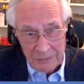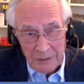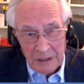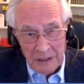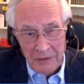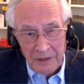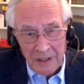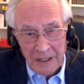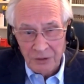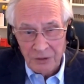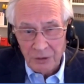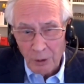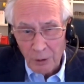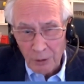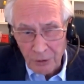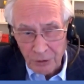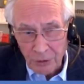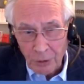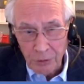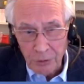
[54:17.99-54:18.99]
And there is
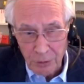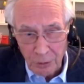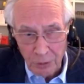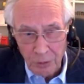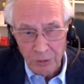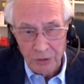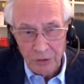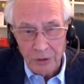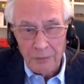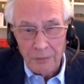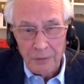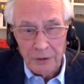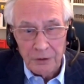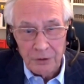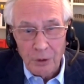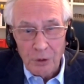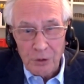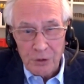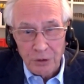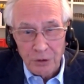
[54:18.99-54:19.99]
also use of the
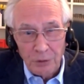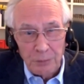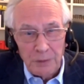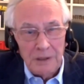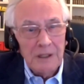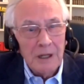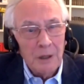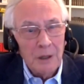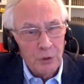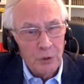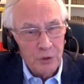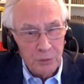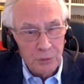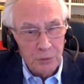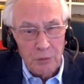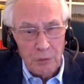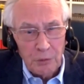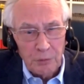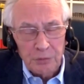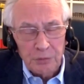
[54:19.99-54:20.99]
social media, which we
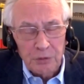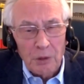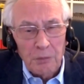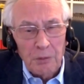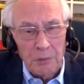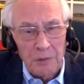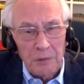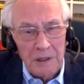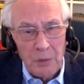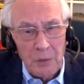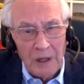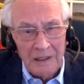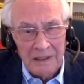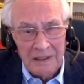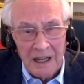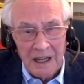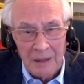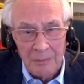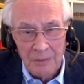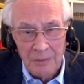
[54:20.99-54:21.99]
would probably
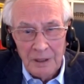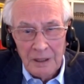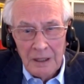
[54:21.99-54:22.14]
welcome.